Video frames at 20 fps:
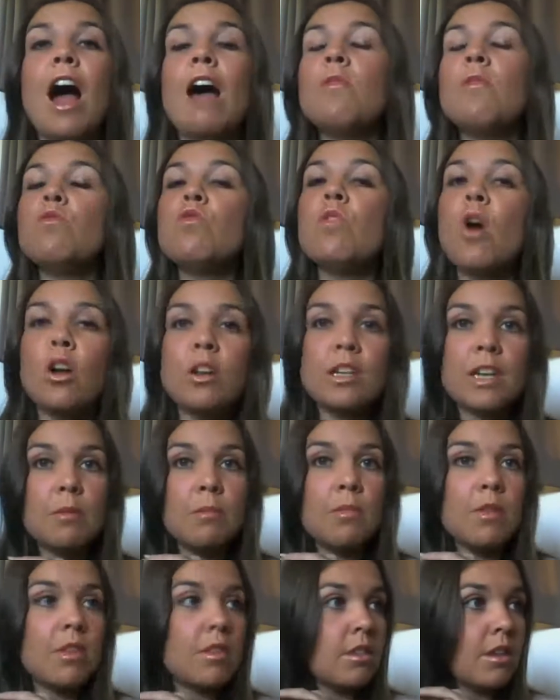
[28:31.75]
Not in
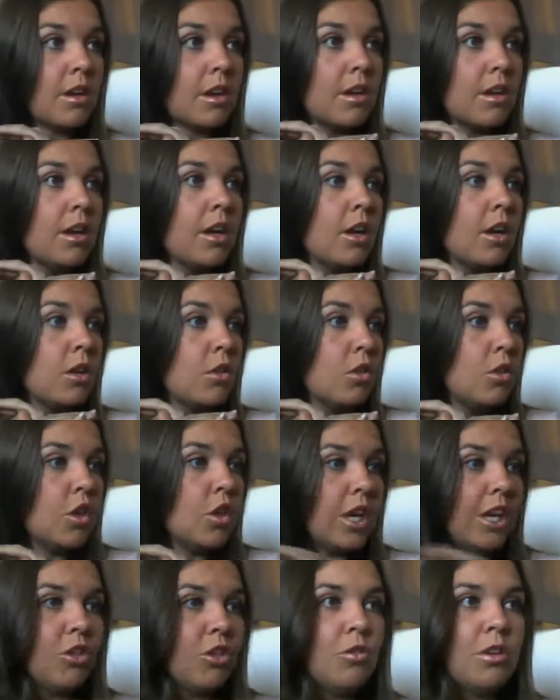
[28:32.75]
the
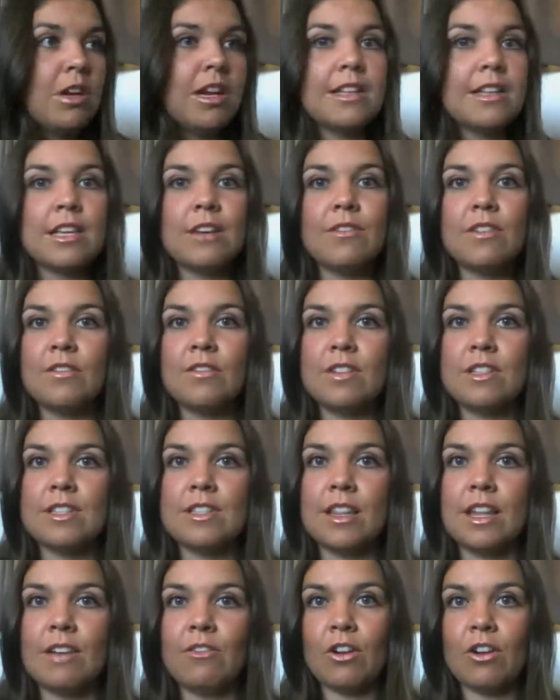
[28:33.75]
33 years I've lived in South
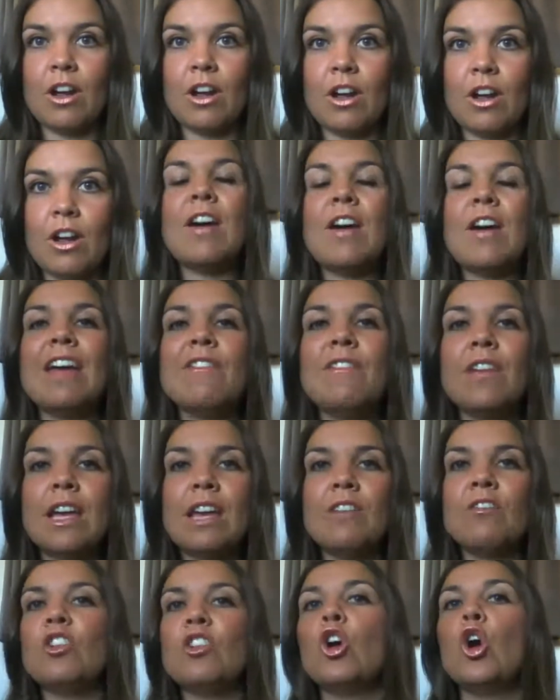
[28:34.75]
Africa have I ever
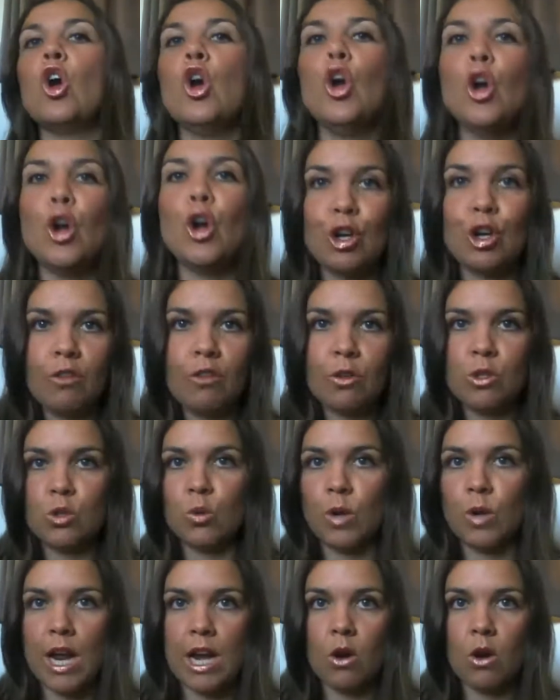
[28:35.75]
even heard of a
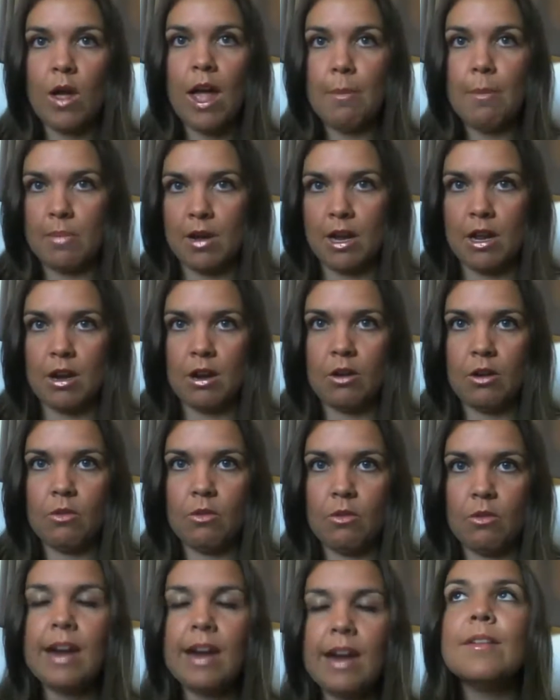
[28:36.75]
tornado happening,
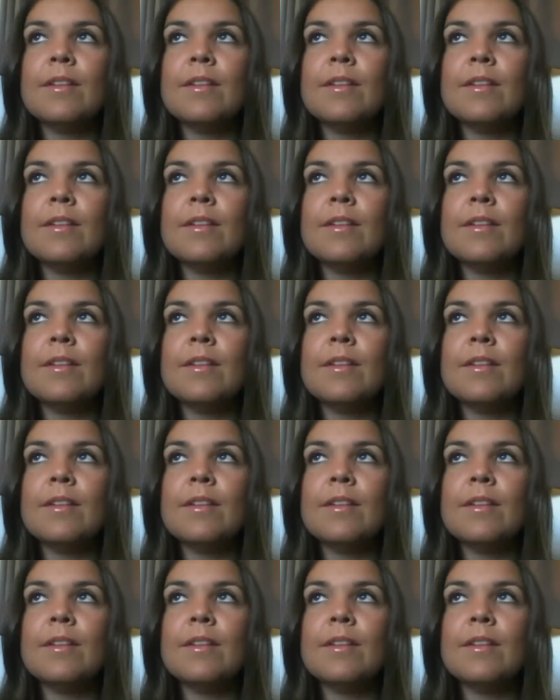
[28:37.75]
right?